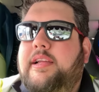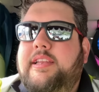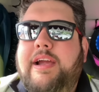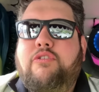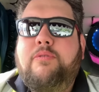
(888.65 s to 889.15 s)

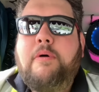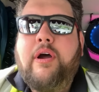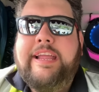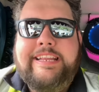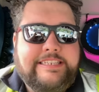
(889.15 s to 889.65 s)
Never
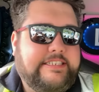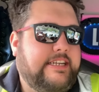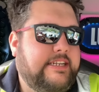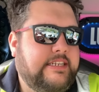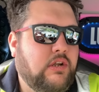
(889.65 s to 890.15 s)
mind,
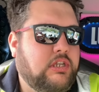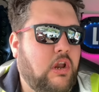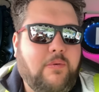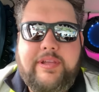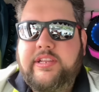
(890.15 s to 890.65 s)
not a
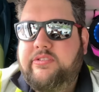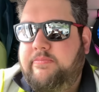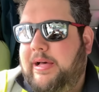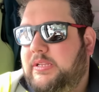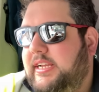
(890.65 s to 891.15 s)
lot we can do
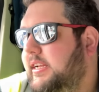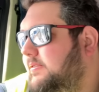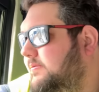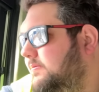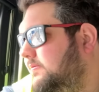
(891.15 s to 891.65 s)
about it.
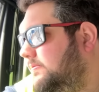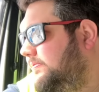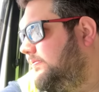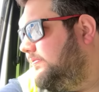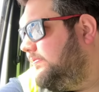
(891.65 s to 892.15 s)

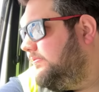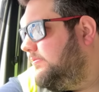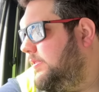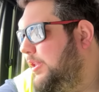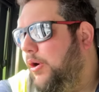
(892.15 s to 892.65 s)

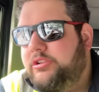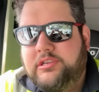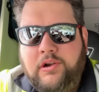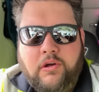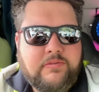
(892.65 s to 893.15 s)
Not
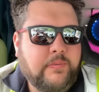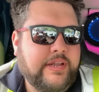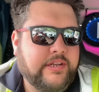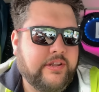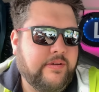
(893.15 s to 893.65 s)
a lot we
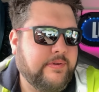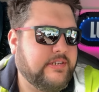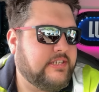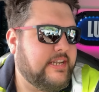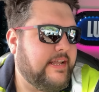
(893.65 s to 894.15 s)
can do. We
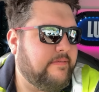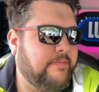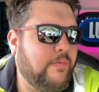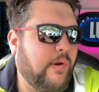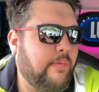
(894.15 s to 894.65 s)
just sit,
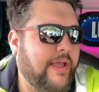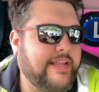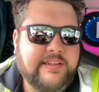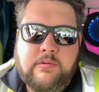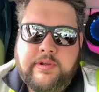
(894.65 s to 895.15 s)
and we wait,
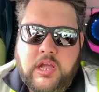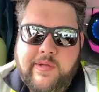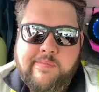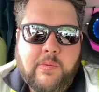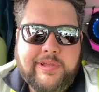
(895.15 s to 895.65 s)
and we
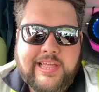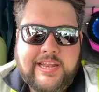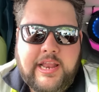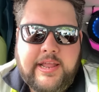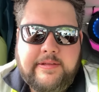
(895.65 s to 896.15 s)
go in when we can,
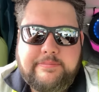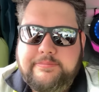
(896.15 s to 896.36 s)
innit?